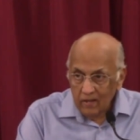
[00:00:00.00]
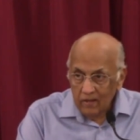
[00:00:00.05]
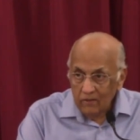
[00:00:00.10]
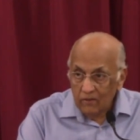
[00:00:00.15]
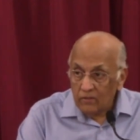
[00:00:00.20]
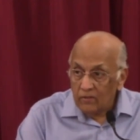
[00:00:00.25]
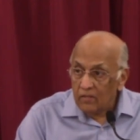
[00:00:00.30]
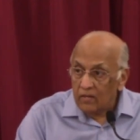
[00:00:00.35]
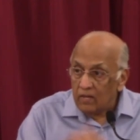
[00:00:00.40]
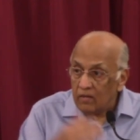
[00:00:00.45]

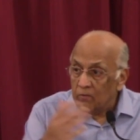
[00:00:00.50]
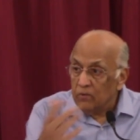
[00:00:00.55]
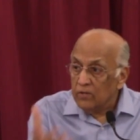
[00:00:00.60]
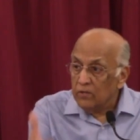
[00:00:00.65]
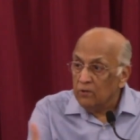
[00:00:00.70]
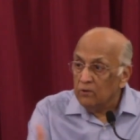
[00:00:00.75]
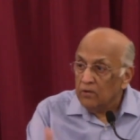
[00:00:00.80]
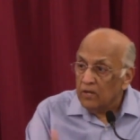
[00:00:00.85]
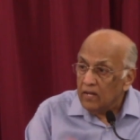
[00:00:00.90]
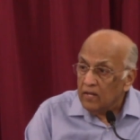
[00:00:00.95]
You're thinking
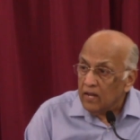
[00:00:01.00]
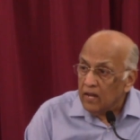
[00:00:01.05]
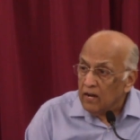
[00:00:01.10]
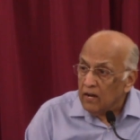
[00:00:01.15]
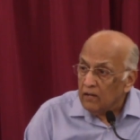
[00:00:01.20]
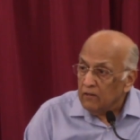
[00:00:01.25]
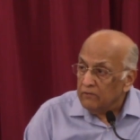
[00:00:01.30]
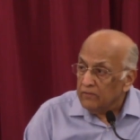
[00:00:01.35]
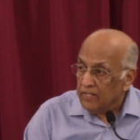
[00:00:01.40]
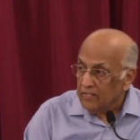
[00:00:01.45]
what you can get
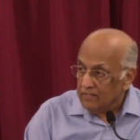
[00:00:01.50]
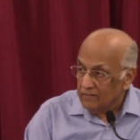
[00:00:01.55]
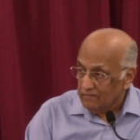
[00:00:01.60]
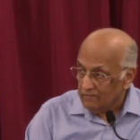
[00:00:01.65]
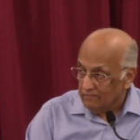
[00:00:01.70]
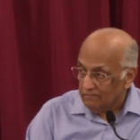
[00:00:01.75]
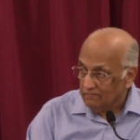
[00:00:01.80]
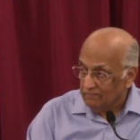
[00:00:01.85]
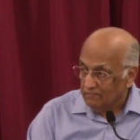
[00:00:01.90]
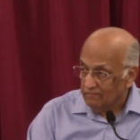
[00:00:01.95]
out of it,
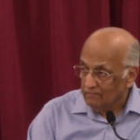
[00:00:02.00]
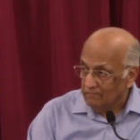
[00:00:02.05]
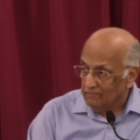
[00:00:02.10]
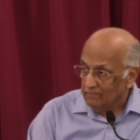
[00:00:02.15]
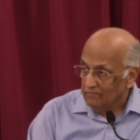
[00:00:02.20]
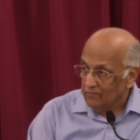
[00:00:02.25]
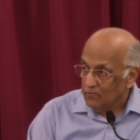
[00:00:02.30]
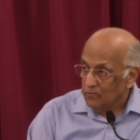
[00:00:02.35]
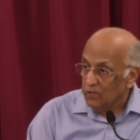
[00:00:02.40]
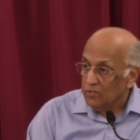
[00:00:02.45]

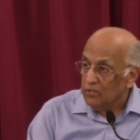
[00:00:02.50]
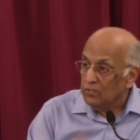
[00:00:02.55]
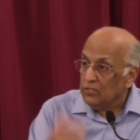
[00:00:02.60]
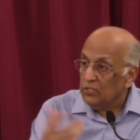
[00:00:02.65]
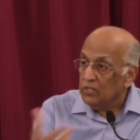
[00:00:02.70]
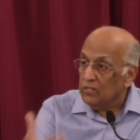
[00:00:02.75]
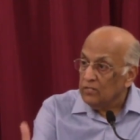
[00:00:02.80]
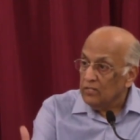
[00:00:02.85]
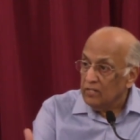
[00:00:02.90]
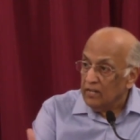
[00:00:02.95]
what your
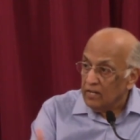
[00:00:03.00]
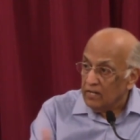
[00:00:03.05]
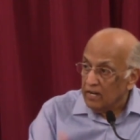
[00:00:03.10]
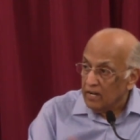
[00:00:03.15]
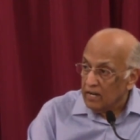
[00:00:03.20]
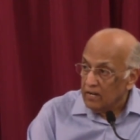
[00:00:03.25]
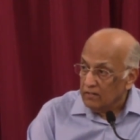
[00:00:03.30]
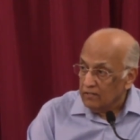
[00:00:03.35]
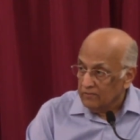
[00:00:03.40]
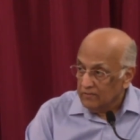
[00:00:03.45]
children can
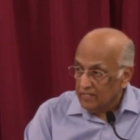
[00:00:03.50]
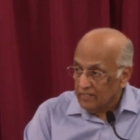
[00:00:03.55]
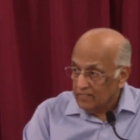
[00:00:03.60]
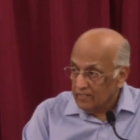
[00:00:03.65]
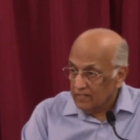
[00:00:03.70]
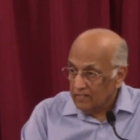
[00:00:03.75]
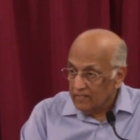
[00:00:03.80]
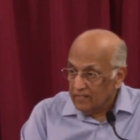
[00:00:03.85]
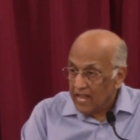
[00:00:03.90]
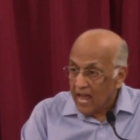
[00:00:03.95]
get out of
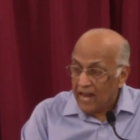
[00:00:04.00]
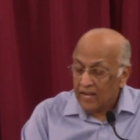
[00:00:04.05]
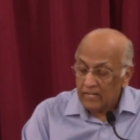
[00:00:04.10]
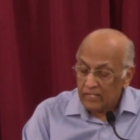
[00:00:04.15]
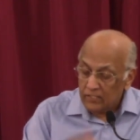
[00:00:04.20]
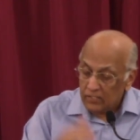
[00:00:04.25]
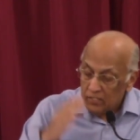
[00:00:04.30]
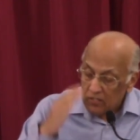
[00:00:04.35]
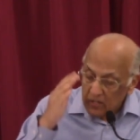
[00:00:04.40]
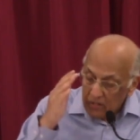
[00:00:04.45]
it. That
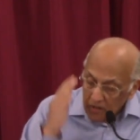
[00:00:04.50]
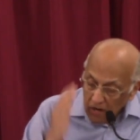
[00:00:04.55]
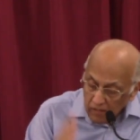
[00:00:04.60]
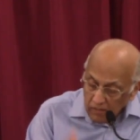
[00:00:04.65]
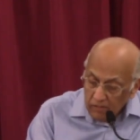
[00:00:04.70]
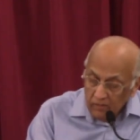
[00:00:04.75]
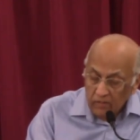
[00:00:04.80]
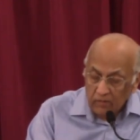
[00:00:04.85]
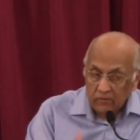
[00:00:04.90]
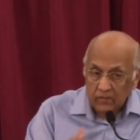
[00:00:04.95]
is
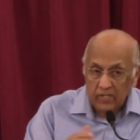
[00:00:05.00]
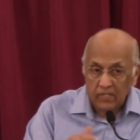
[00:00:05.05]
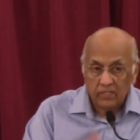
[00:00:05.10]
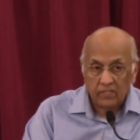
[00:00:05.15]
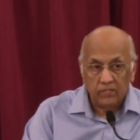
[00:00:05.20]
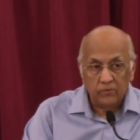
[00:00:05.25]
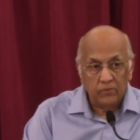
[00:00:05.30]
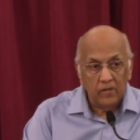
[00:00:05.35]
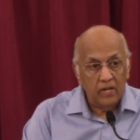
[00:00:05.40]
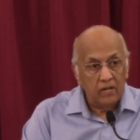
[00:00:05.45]
not the
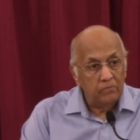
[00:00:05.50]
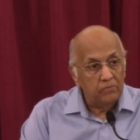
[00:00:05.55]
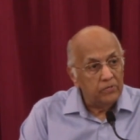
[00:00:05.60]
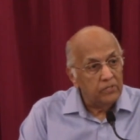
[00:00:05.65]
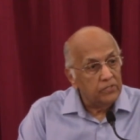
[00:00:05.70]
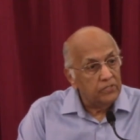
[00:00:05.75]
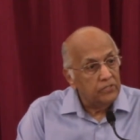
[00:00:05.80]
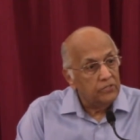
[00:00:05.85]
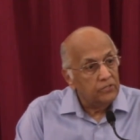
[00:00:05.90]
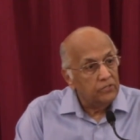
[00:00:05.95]
reason why a
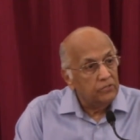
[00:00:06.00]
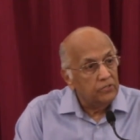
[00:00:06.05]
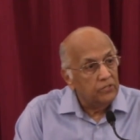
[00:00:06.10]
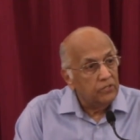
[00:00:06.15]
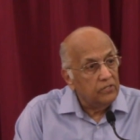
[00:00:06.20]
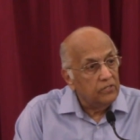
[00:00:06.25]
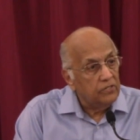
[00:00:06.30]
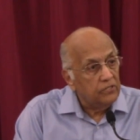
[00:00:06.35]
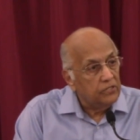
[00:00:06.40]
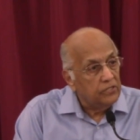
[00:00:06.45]
person should
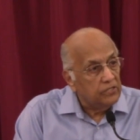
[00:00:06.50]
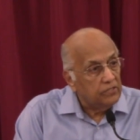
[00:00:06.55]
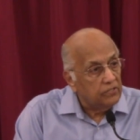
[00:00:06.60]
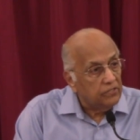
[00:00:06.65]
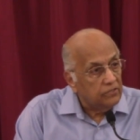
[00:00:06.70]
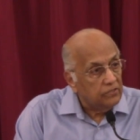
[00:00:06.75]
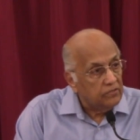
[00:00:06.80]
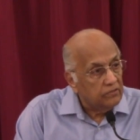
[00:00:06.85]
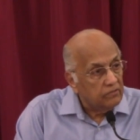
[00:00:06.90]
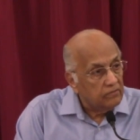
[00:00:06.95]
join a
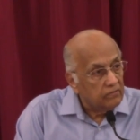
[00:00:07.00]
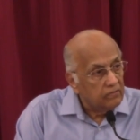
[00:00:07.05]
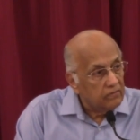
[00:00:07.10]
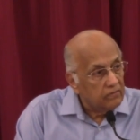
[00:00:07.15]
church.